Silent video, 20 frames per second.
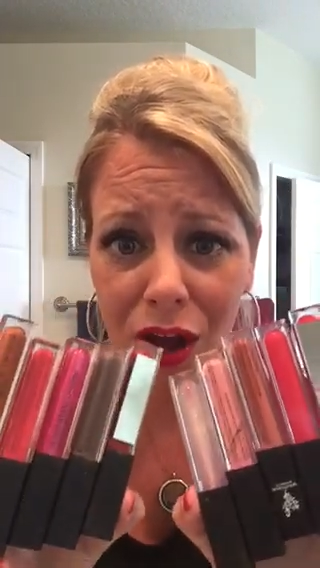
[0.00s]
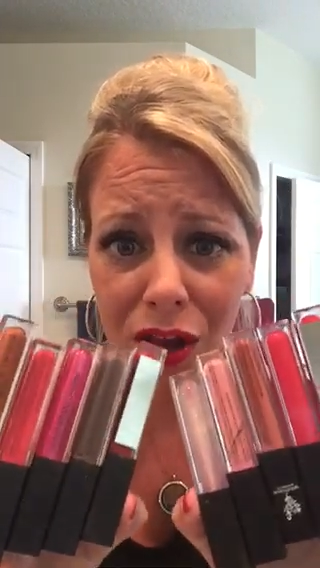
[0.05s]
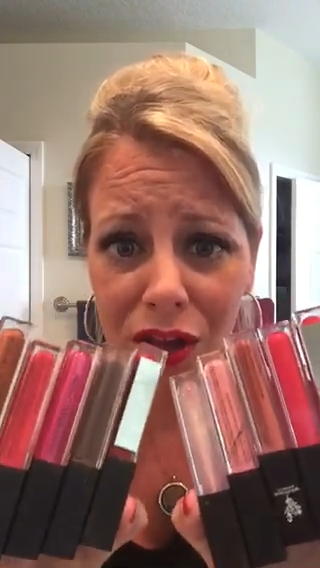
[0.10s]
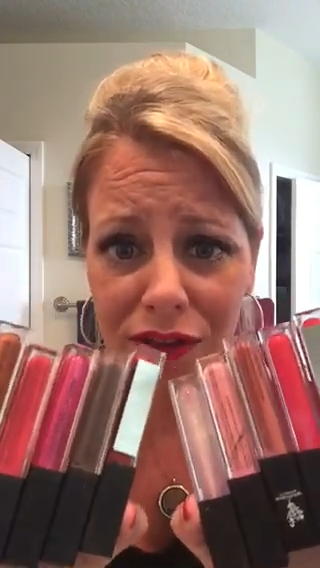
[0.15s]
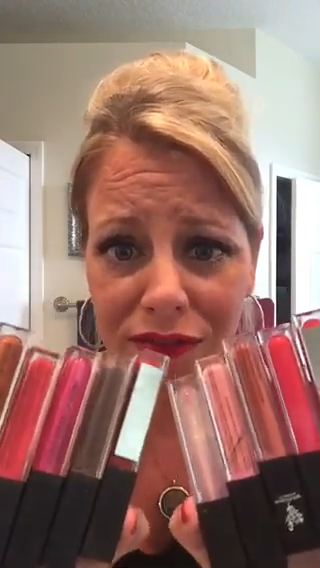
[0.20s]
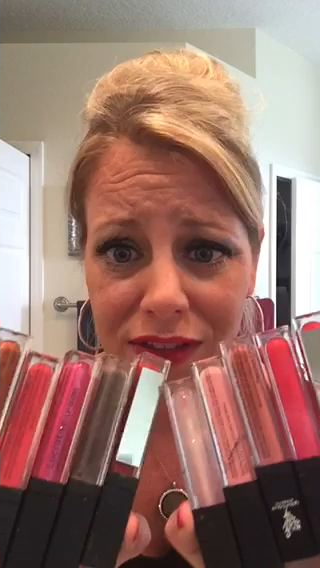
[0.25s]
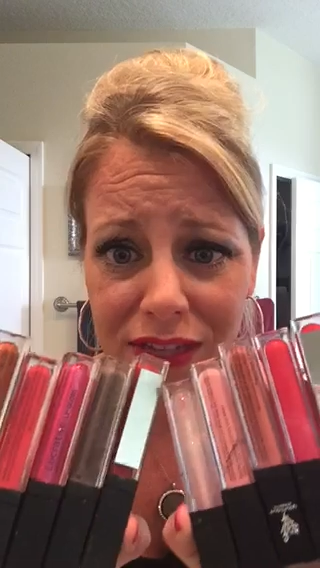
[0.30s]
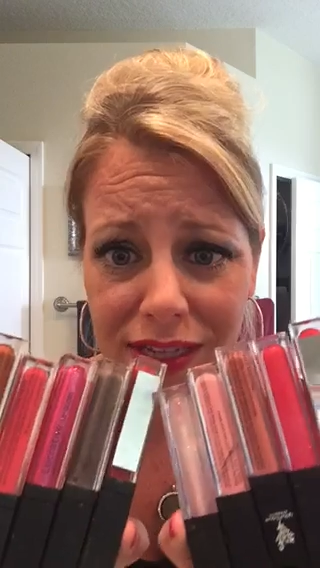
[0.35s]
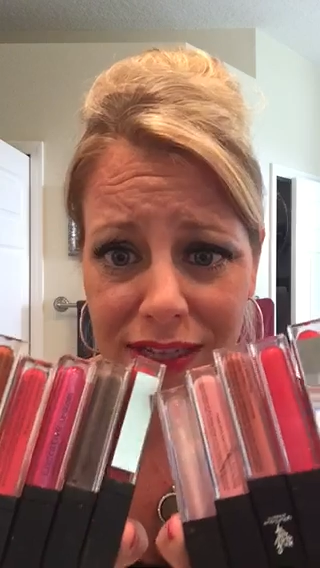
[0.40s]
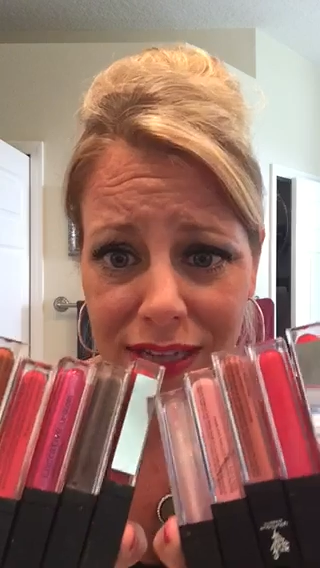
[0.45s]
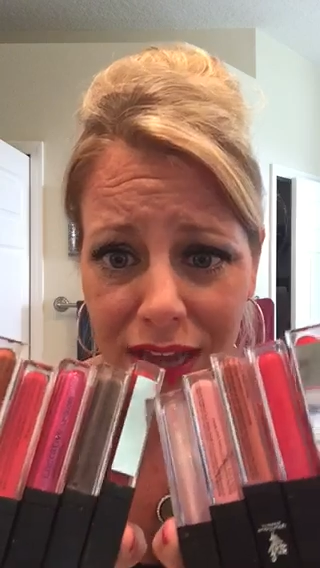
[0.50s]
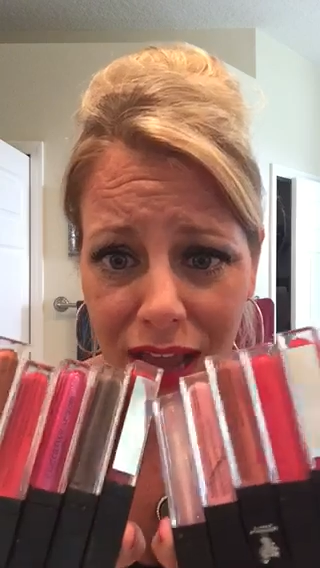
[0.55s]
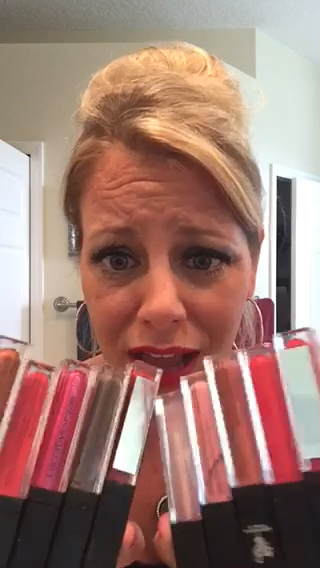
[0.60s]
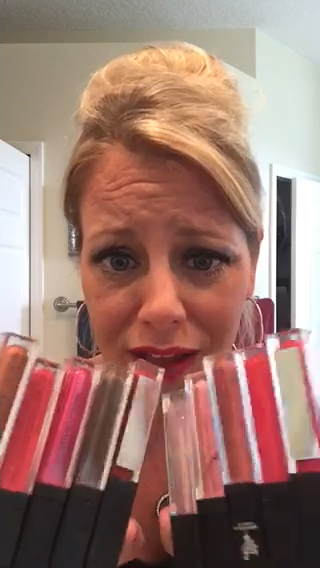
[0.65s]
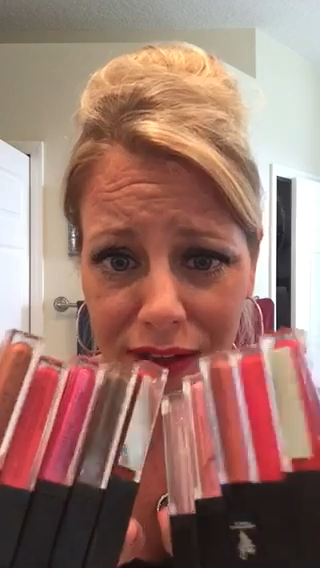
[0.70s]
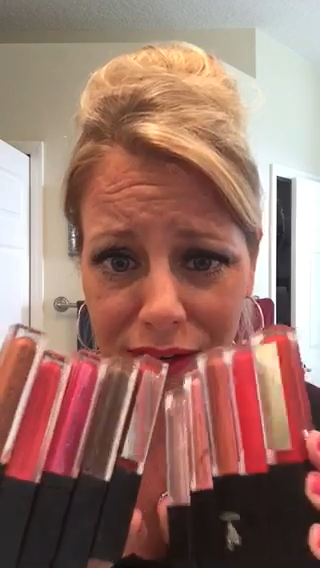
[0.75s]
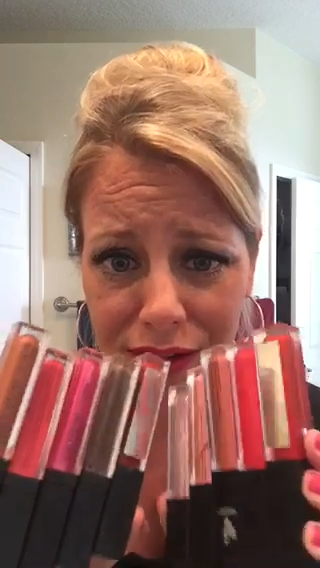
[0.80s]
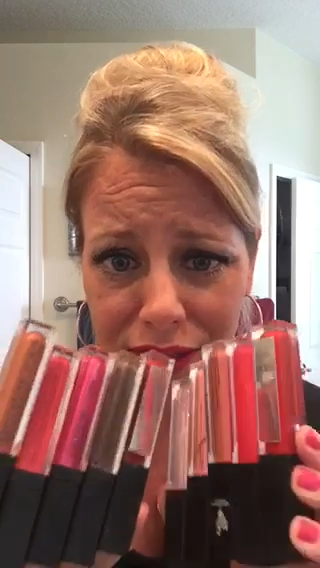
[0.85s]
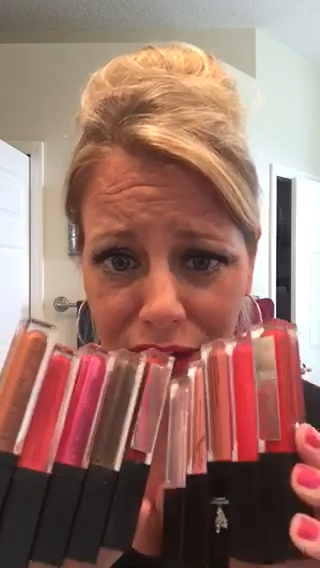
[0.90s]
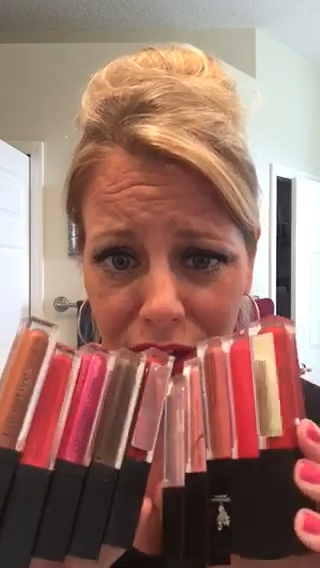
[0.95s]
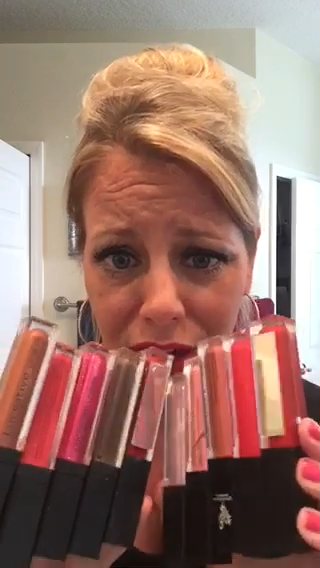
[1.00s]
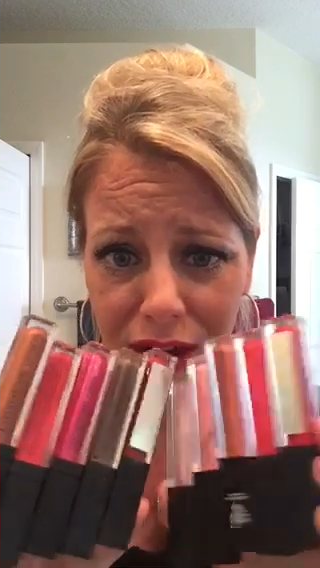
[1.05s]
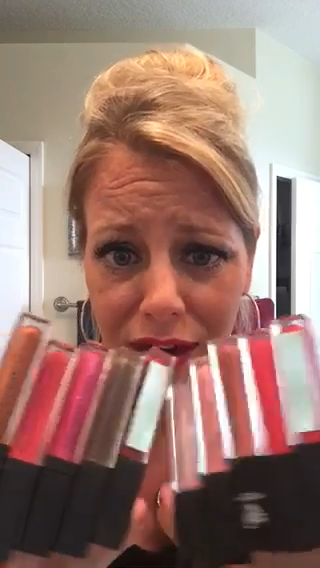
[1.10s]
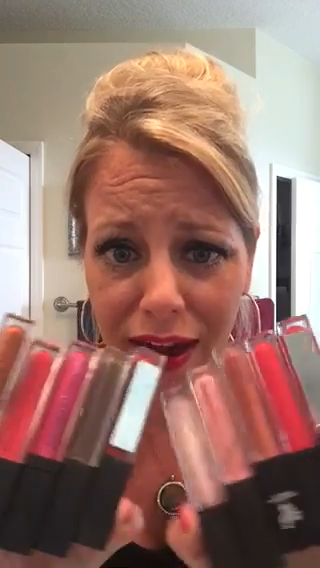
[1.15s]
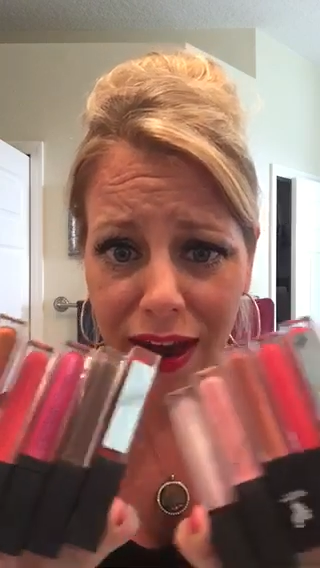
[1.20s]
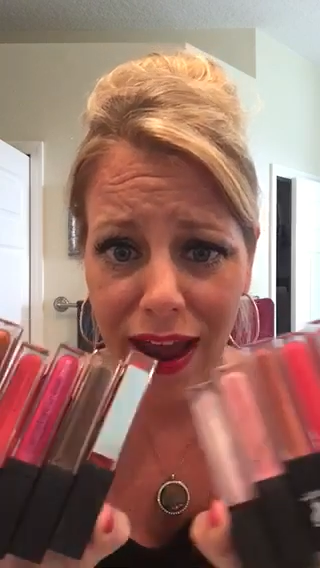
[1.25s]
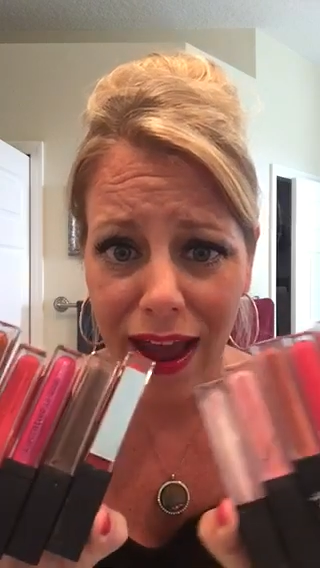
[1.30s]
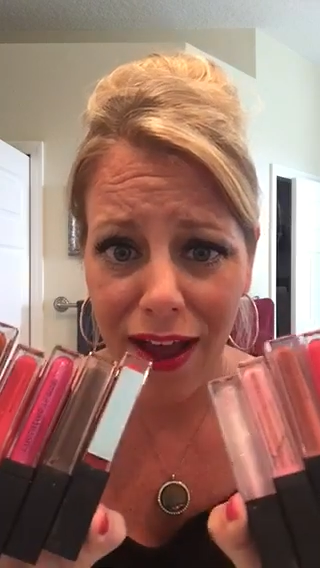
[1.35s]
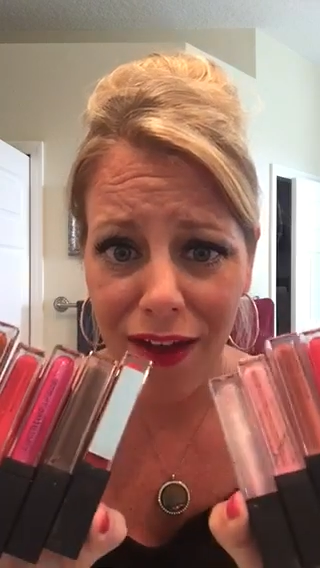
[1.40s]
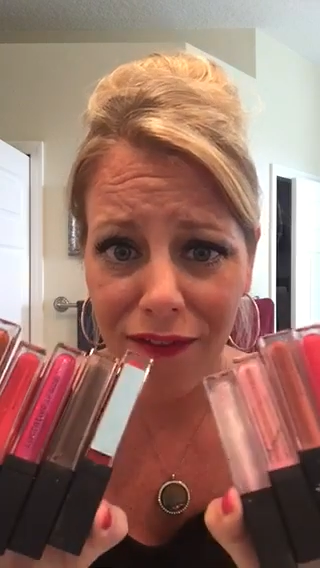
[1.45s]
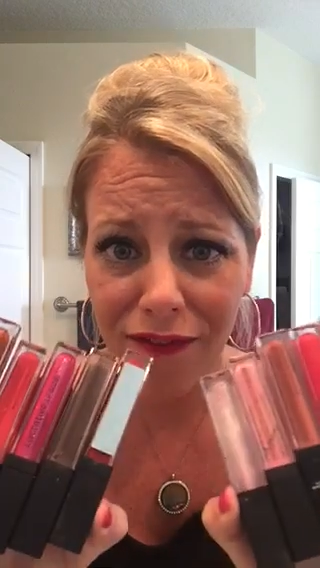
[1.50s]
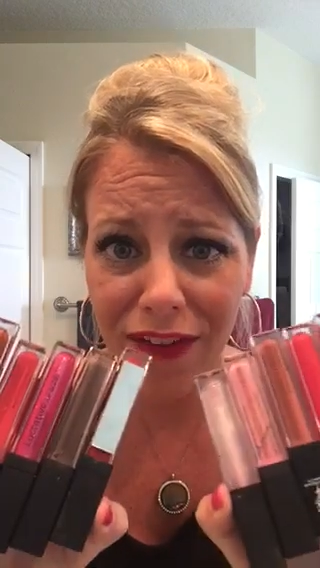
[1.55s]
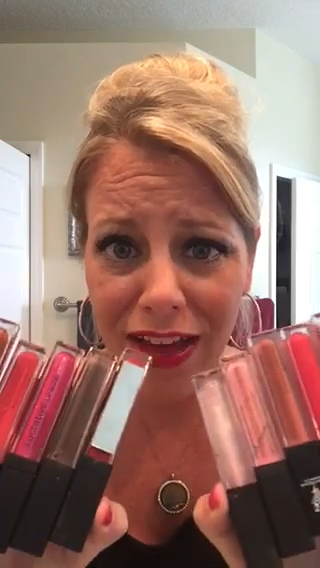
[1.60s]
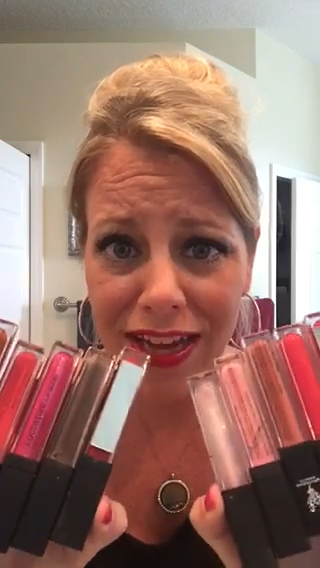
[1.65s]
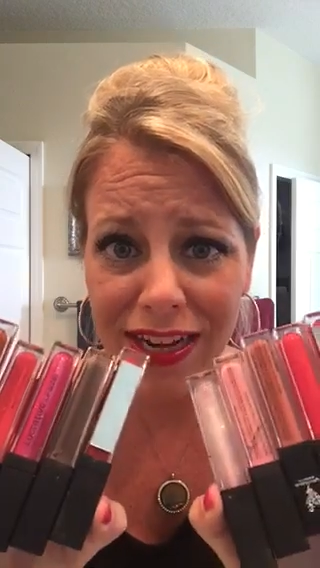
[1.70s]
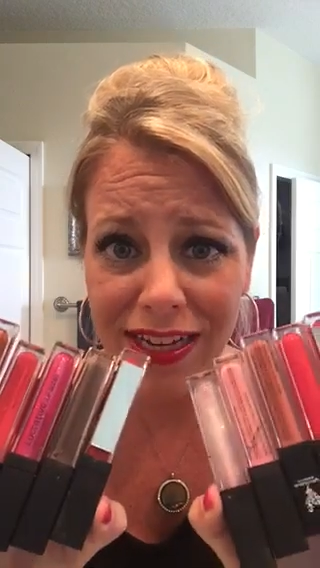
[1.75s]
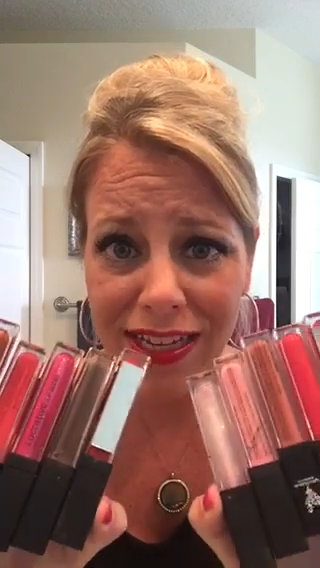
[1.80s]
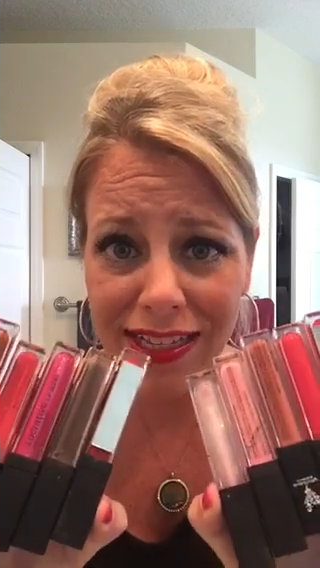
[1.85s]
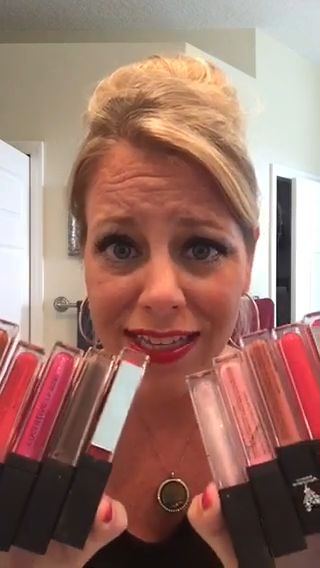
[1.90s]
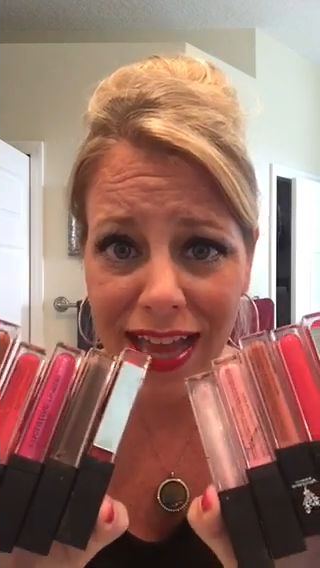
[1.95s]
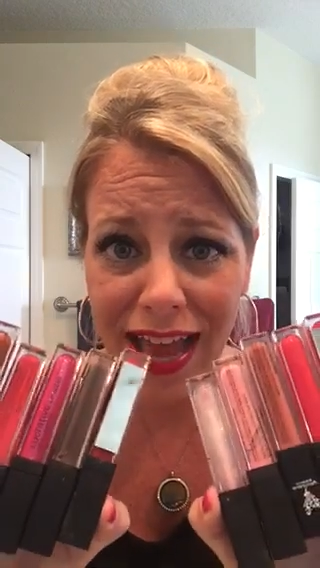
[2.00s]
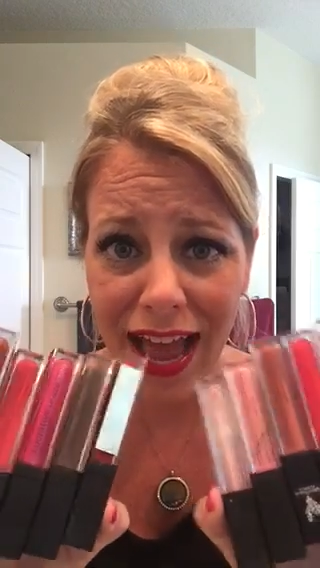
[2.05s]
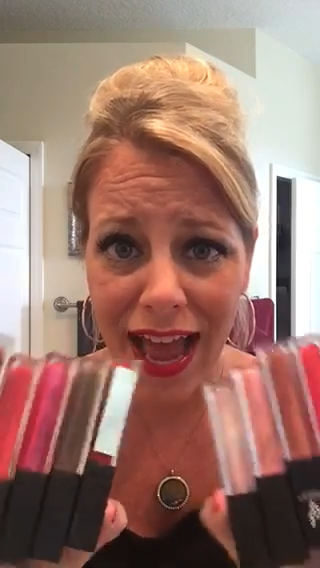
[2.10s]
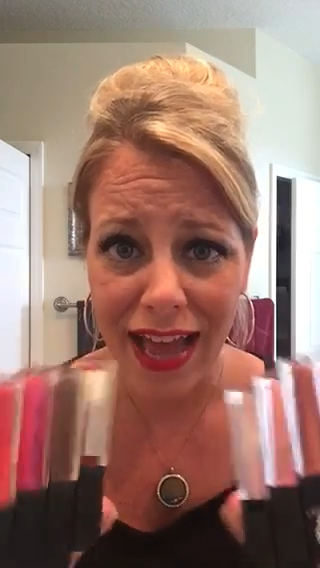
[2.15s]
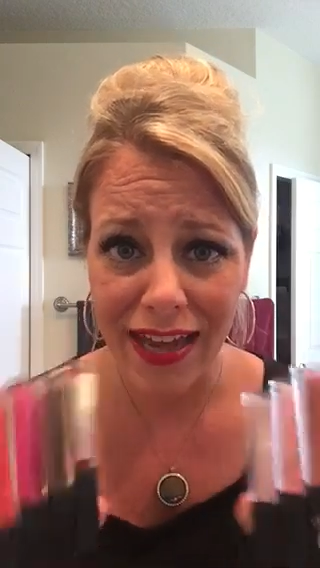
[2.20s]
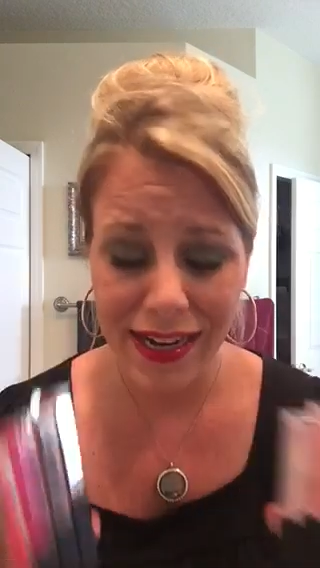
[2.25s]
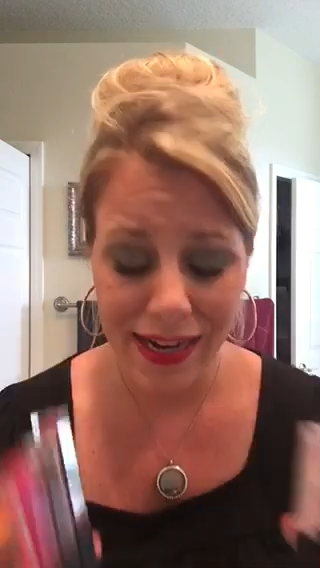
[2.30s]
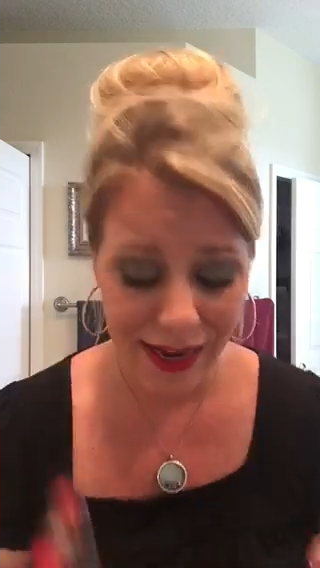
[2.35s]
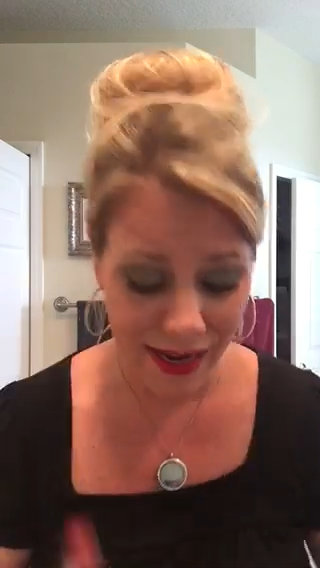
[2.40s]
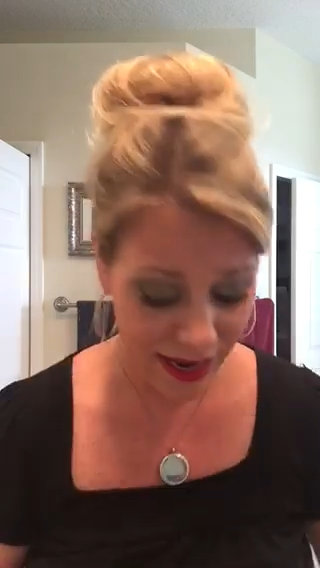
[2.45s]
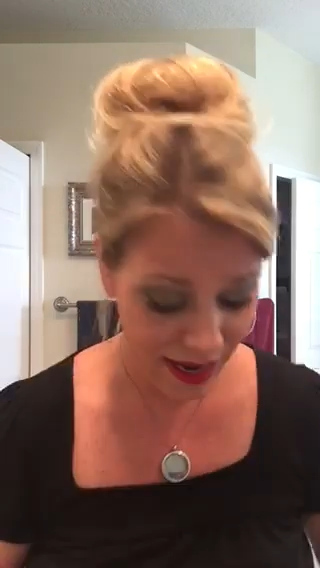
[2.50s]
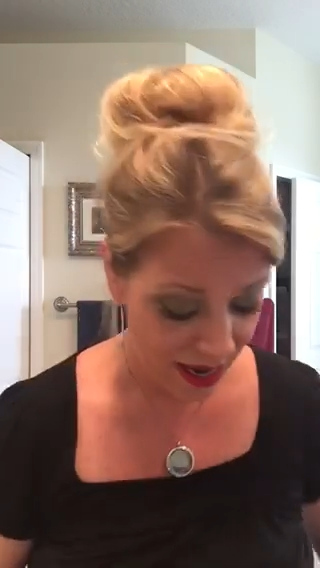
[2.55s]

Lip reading: all of these colors are. How fun is that?